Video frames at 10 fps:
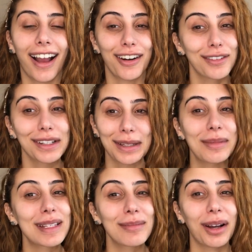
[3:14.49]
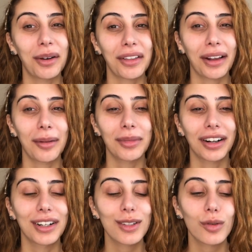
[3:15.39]
I really miss my older camera
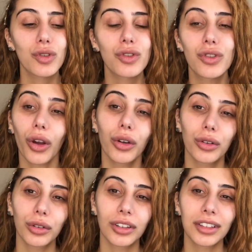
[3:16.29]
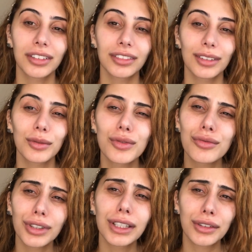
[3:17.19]
because it was so good. It was
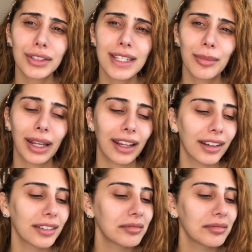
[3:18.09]
really good to me.